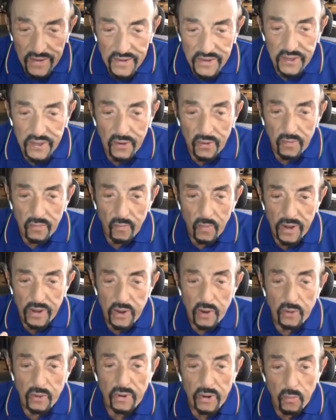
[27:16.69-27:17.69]
So when
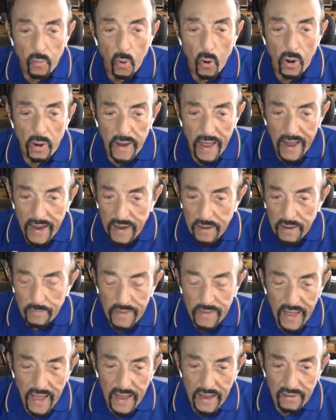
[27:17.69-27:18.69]
you reward any
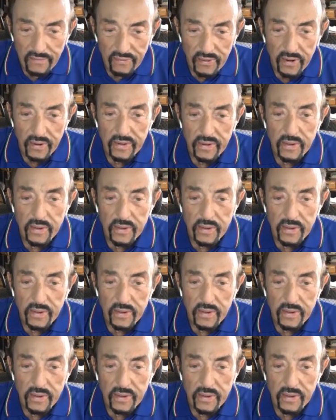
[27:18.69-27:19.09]
behavior,